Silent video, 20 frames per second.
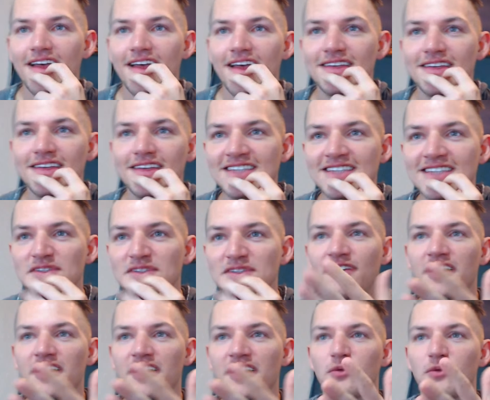this guy must
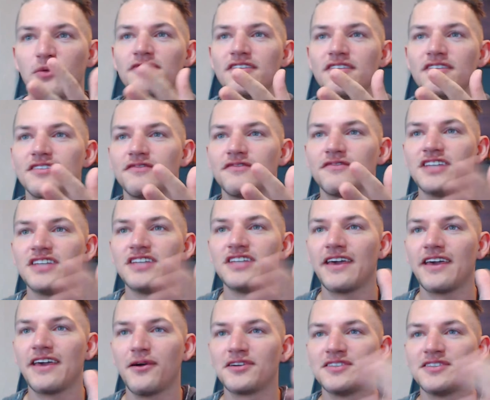fucking work for
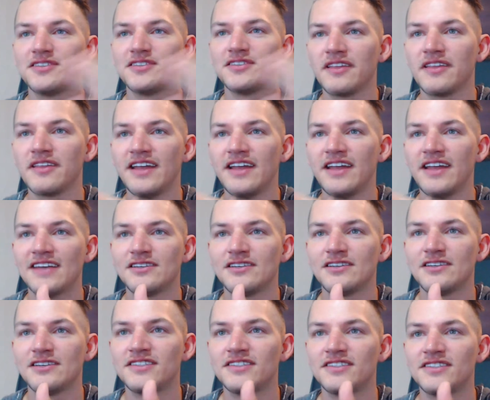Checkio or something like that. He asked the
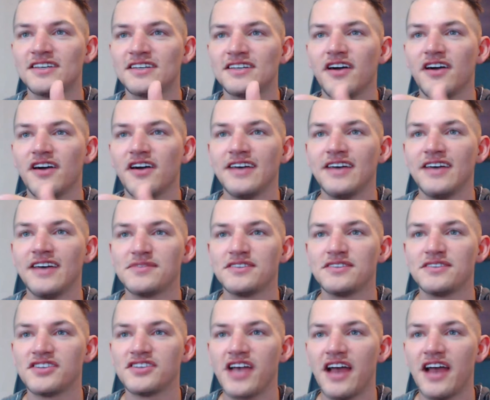question 6 fucking times in
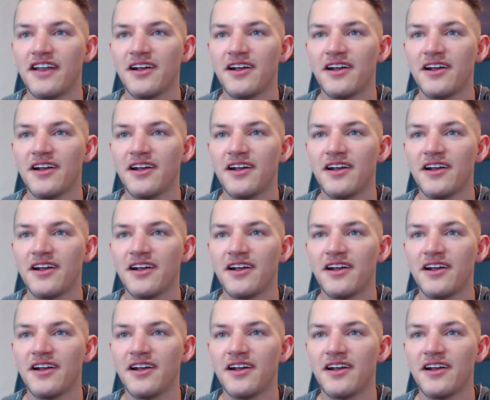the chat.